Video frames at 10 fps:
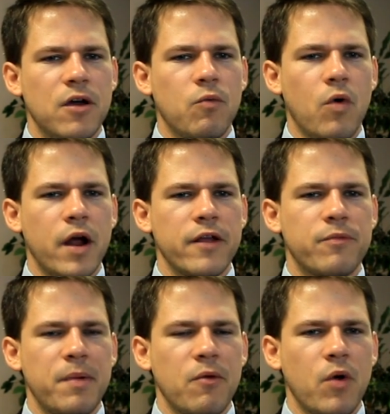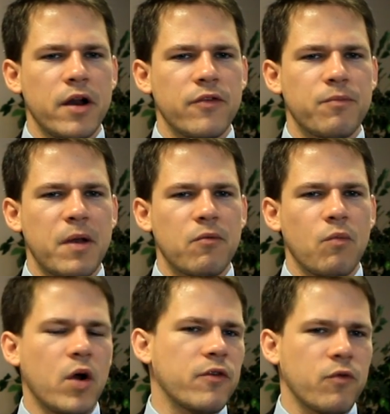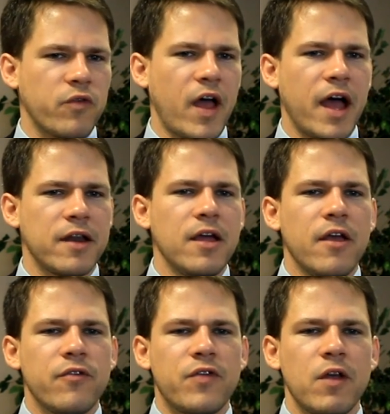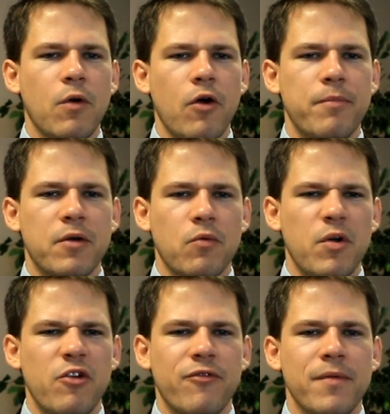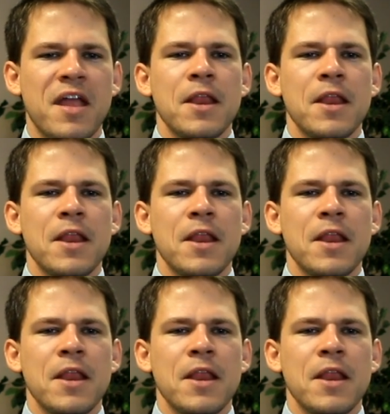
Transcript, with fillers: One has been, one has been, one has resigned. Zero have been removed.